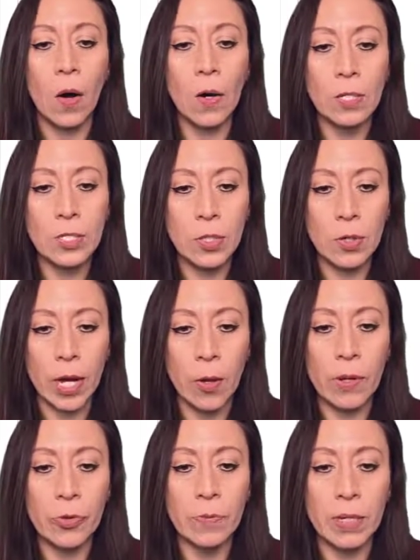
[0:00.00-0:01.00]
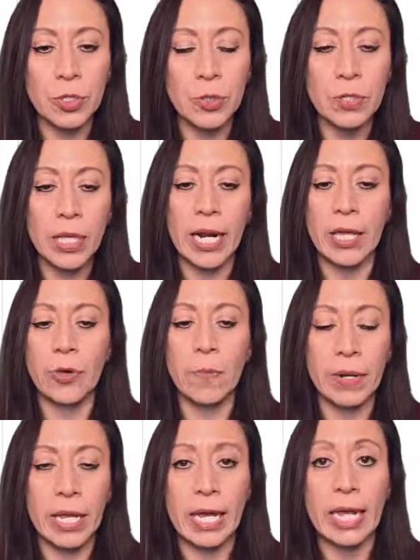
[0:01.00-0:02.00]
Also, I want to make sure that I
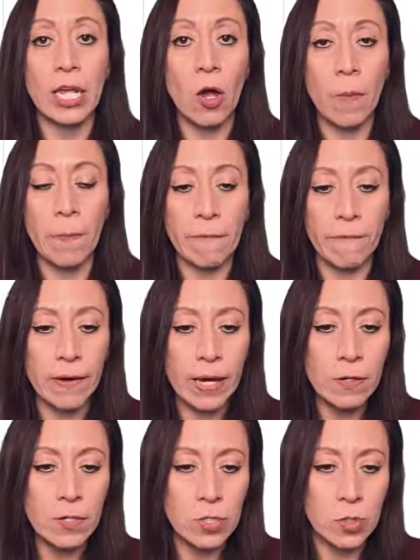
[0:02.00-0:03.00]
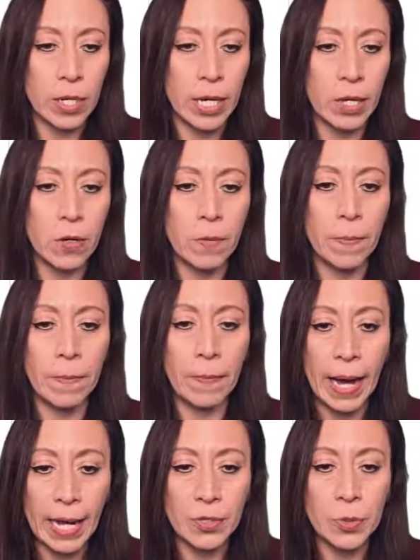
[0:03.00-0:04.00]
don't bring any open files, so I go
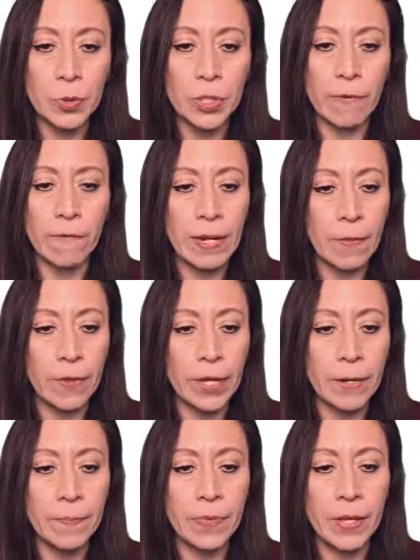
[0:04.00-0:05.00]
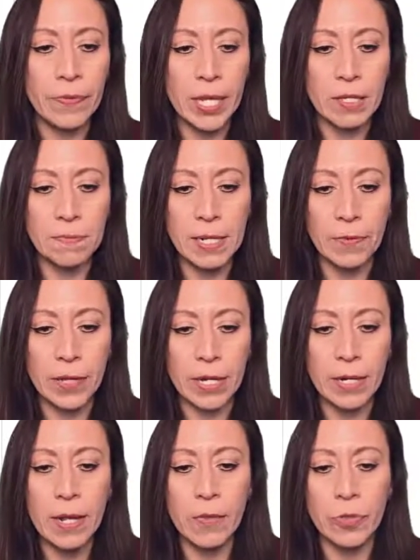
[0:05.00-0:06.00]
back to the filter, text
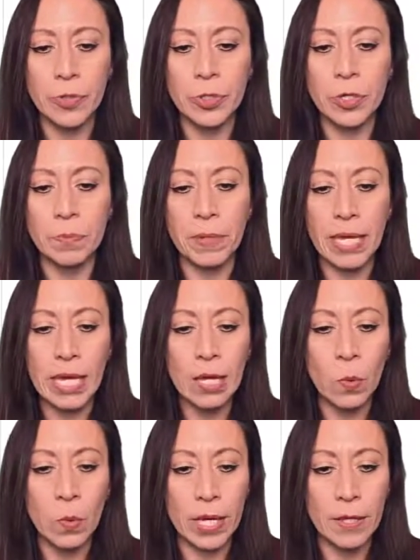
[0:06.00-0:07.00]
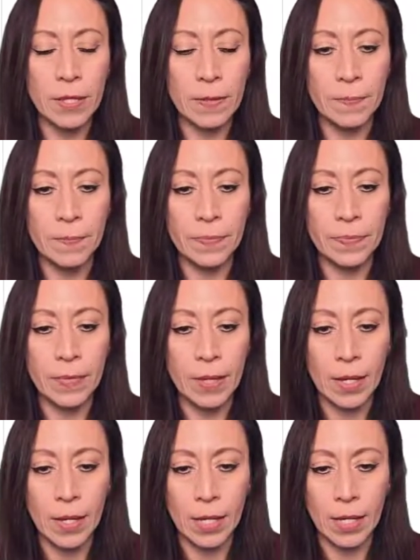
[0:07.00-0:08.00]
filter does not begin with,
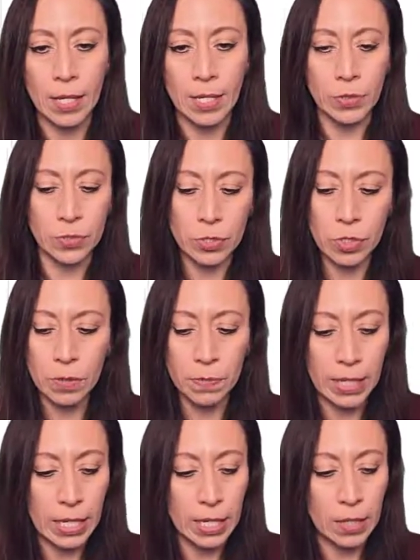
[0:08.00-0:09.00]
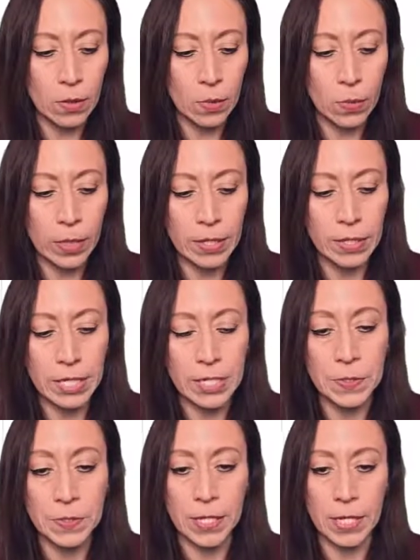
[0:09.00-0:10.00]
and does not begin with
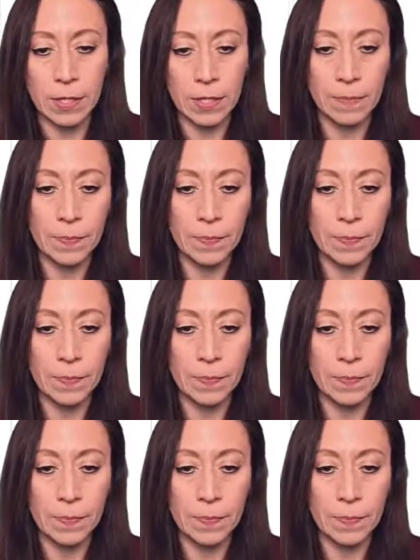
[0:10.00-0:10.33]
this tilde.